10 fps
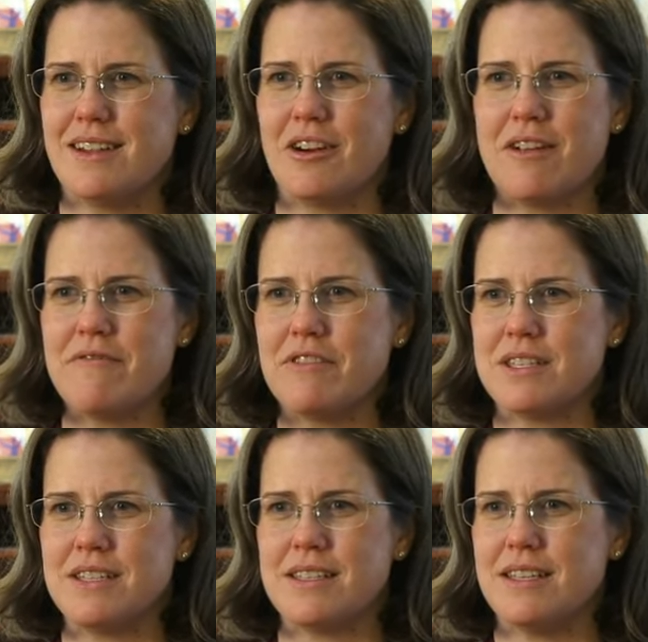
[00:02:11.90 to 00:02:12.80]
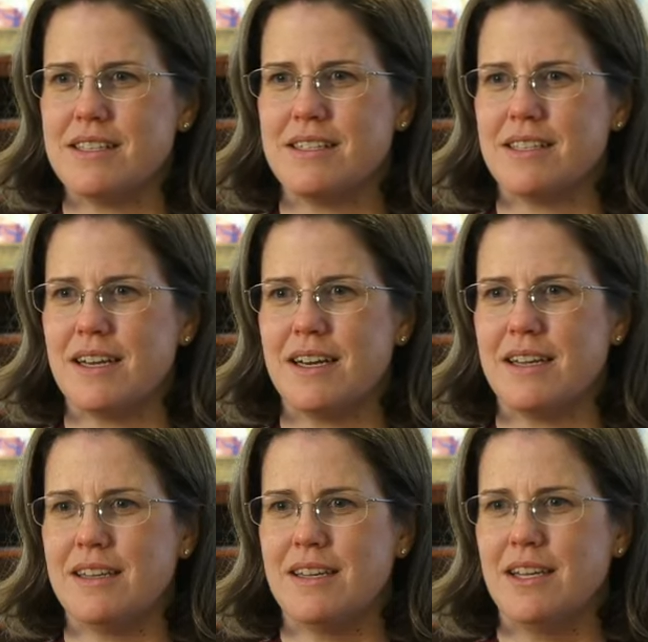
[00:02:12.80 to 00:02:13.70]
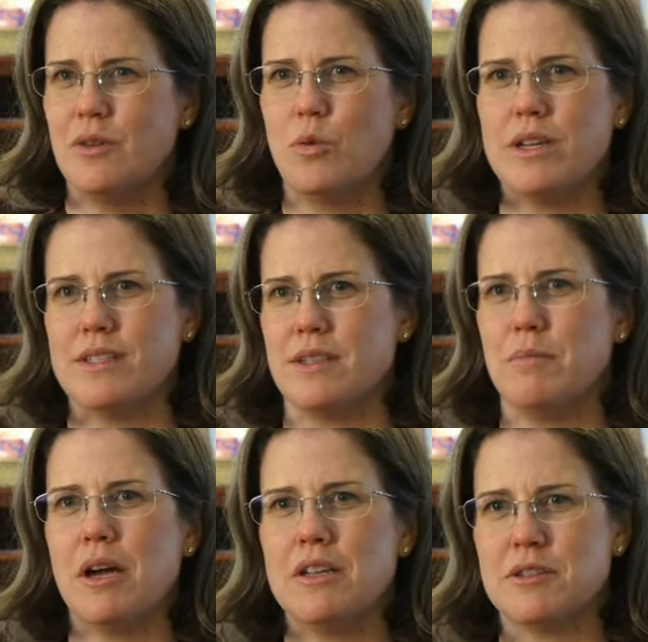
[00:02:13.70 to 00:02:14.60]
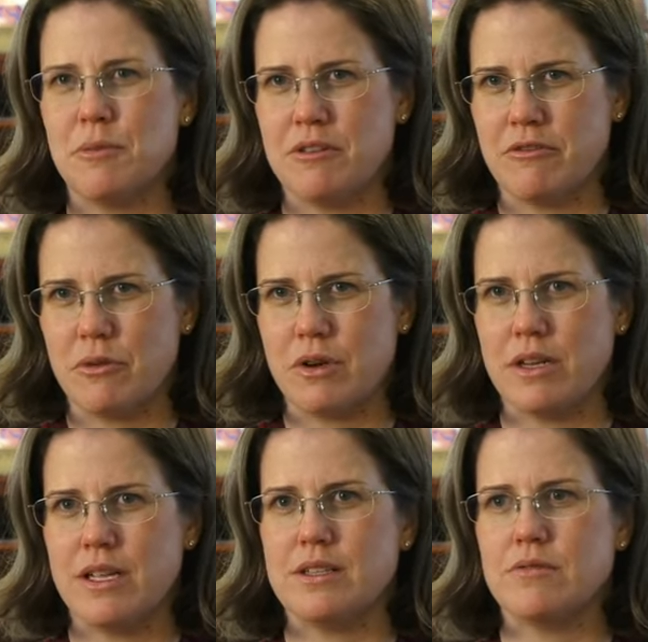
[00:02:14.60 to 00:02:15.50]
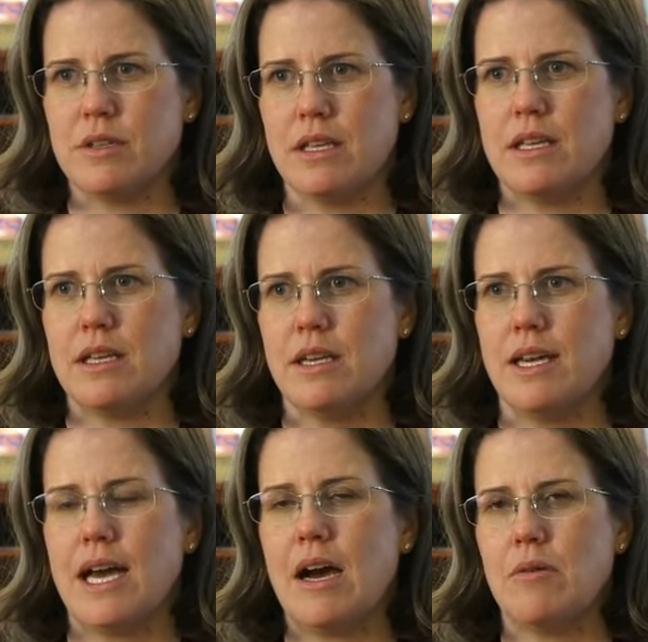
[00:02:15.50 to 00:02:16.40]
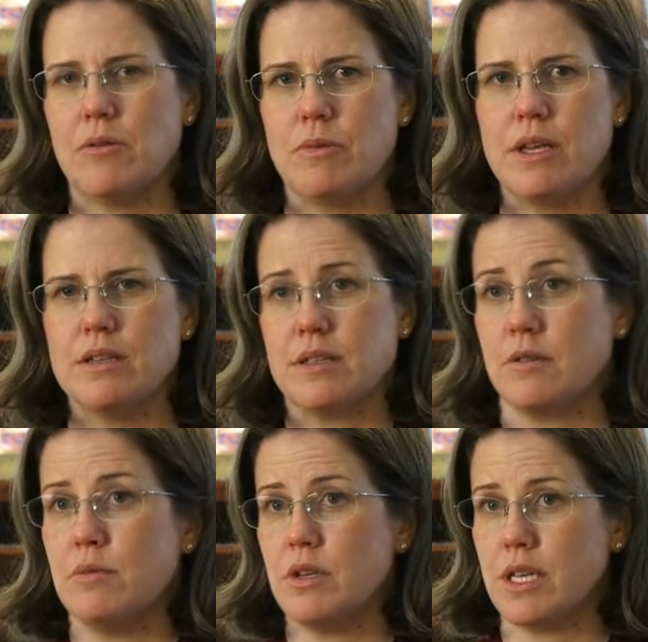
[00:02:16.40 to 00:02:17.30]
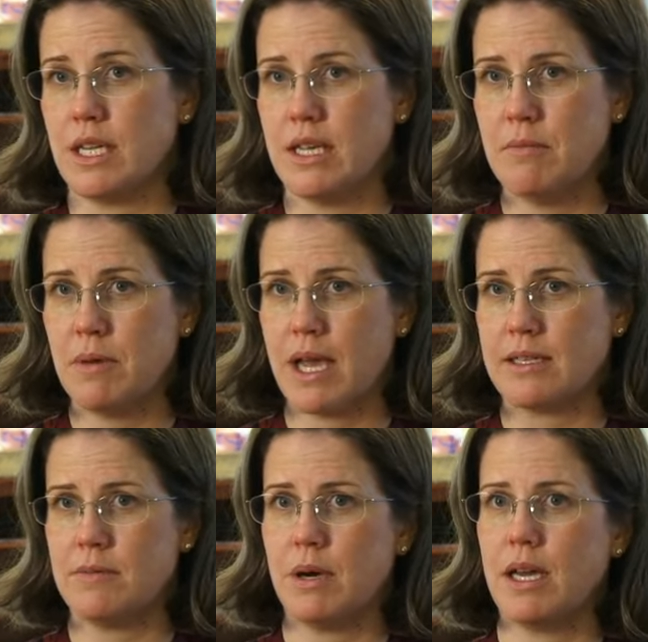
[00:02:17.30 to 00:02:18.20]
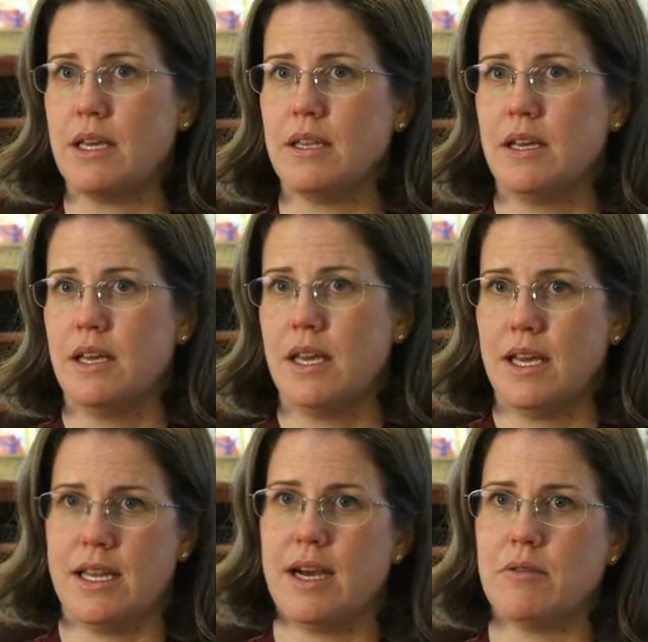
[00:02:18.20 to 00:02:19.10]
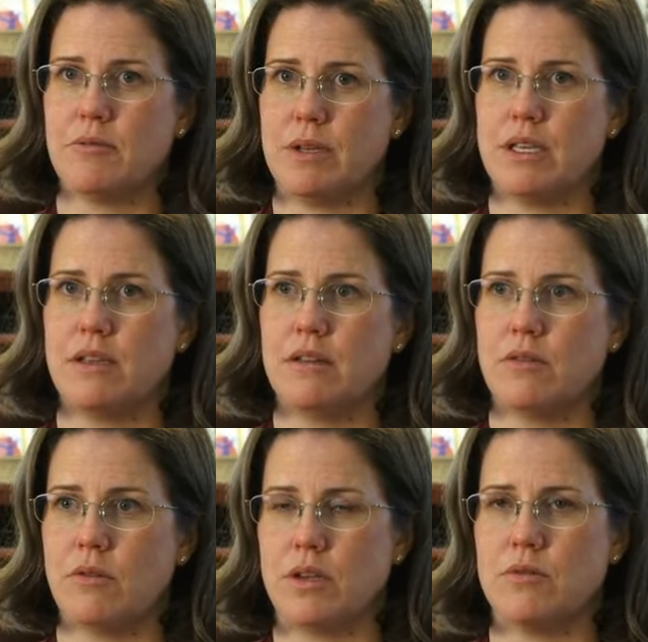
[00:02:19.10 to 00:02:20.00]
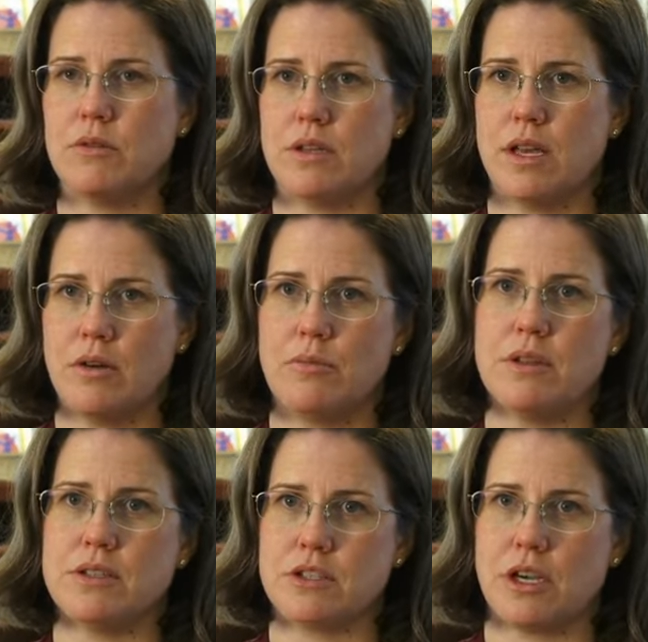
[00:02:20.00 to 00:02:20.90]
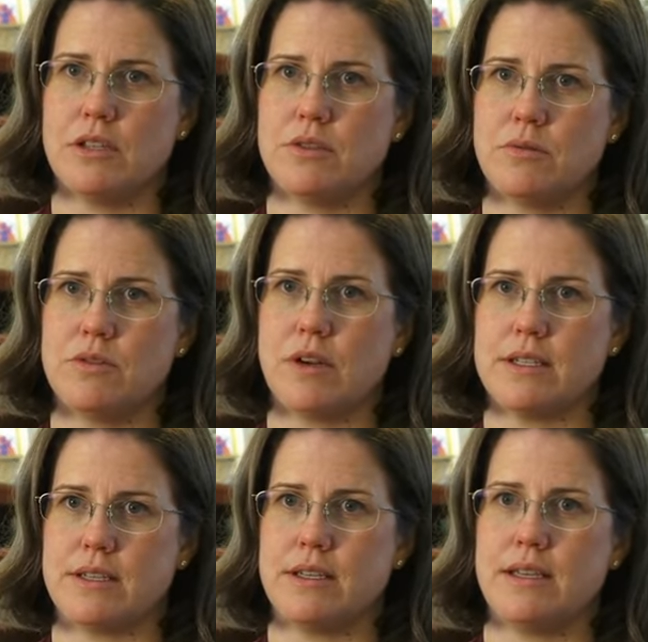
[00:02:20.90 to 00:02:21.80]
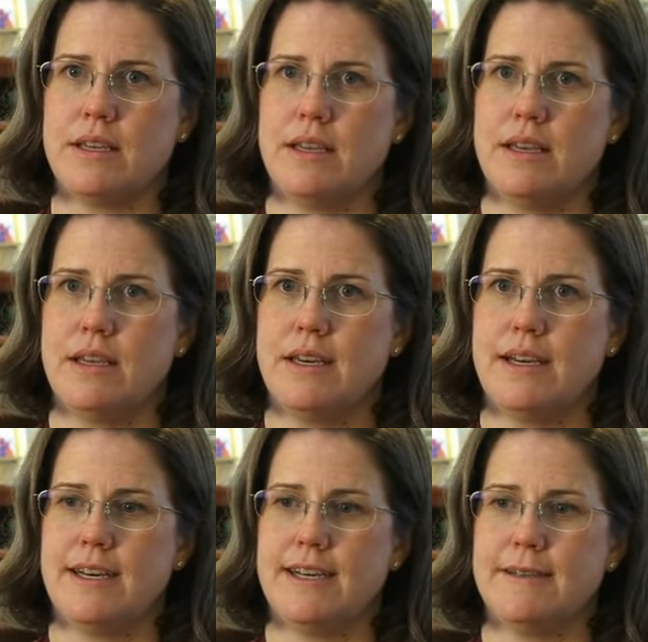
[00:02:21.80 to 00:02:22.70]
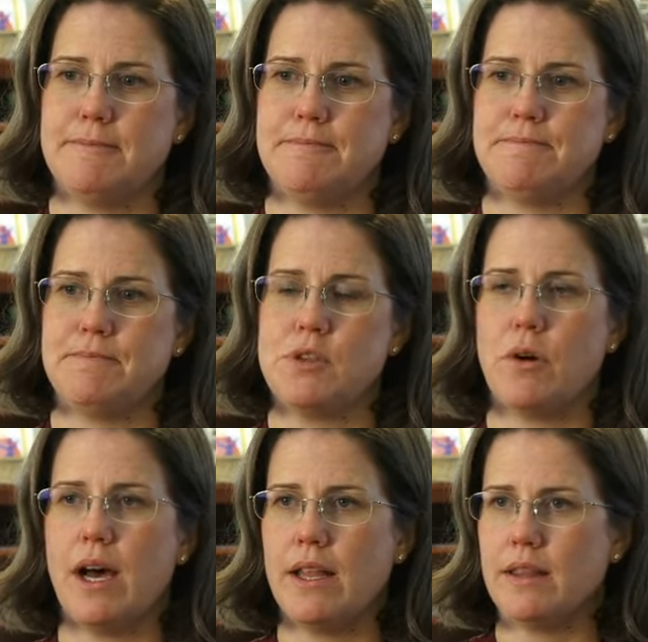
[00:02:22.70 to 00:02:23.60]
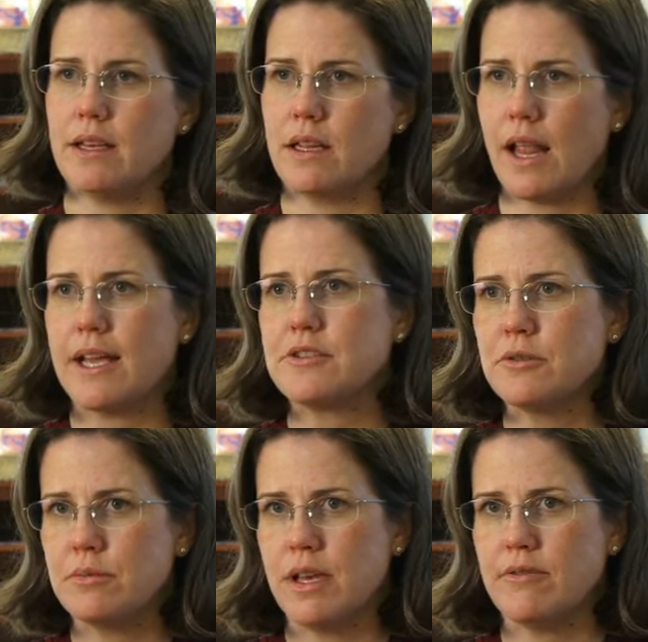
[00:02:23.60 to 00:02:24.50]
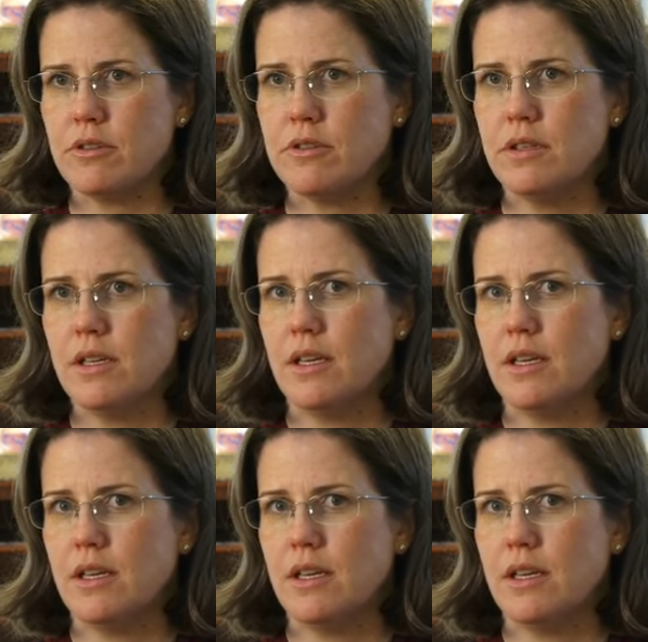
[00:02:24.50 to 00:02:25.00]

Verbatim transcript: our emphasis isn't on what is the punishment for it, it's really how are we as a community impacted by it, and how are we going to help this child to address it. Um, so on the classroom level,